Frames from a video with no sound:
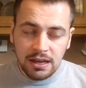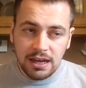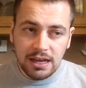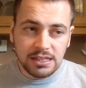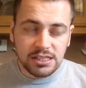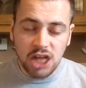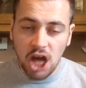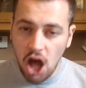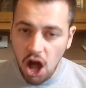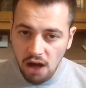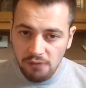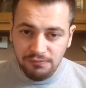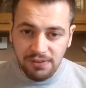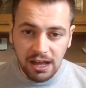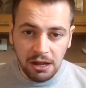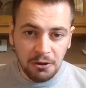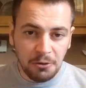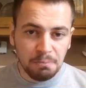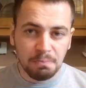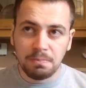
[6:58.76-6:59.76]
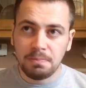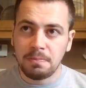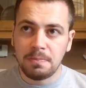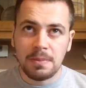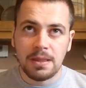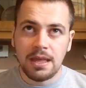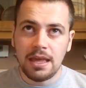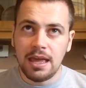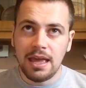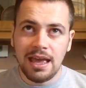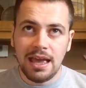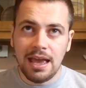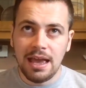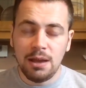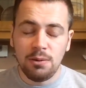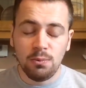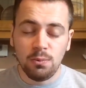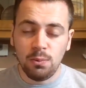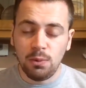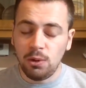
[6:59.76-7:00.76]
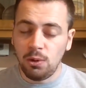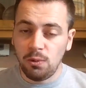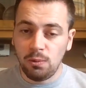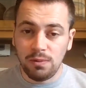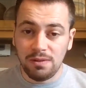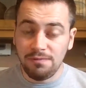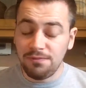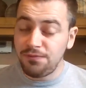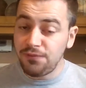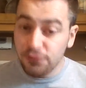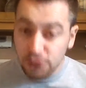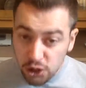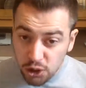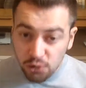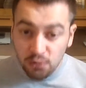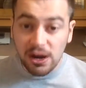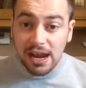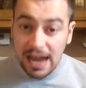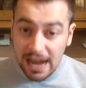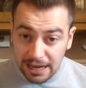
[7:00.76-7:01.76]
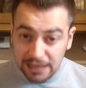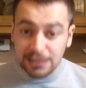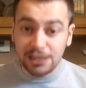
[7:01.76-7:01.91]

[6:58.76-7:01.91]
it's heartfelt, it will infuriate